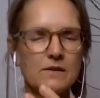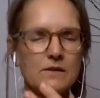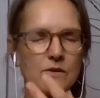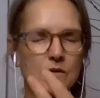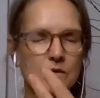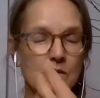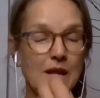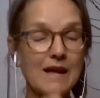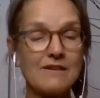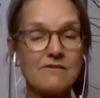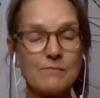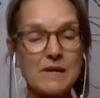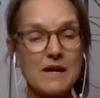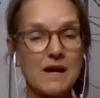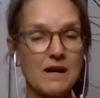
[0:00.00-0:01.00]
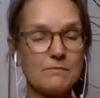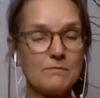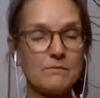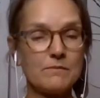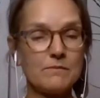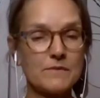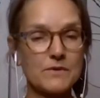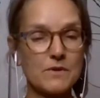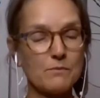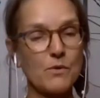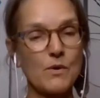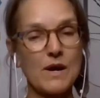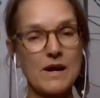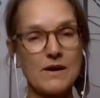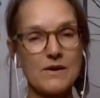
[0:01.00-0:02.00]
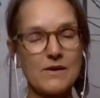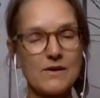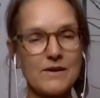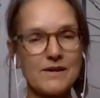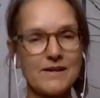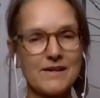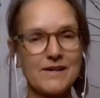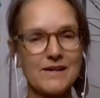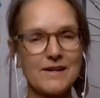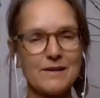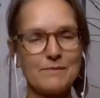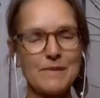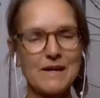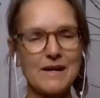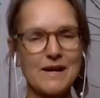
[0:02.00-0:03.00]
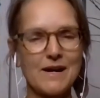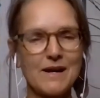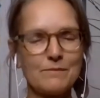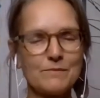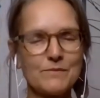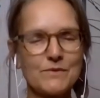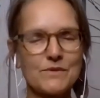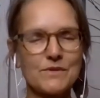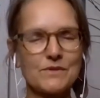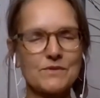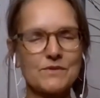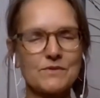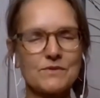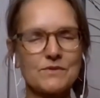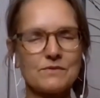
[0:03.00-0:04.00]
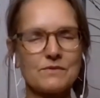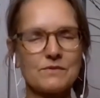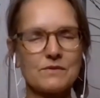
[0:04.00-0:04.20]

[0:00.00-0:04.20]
your life becomes a prayer, becomes this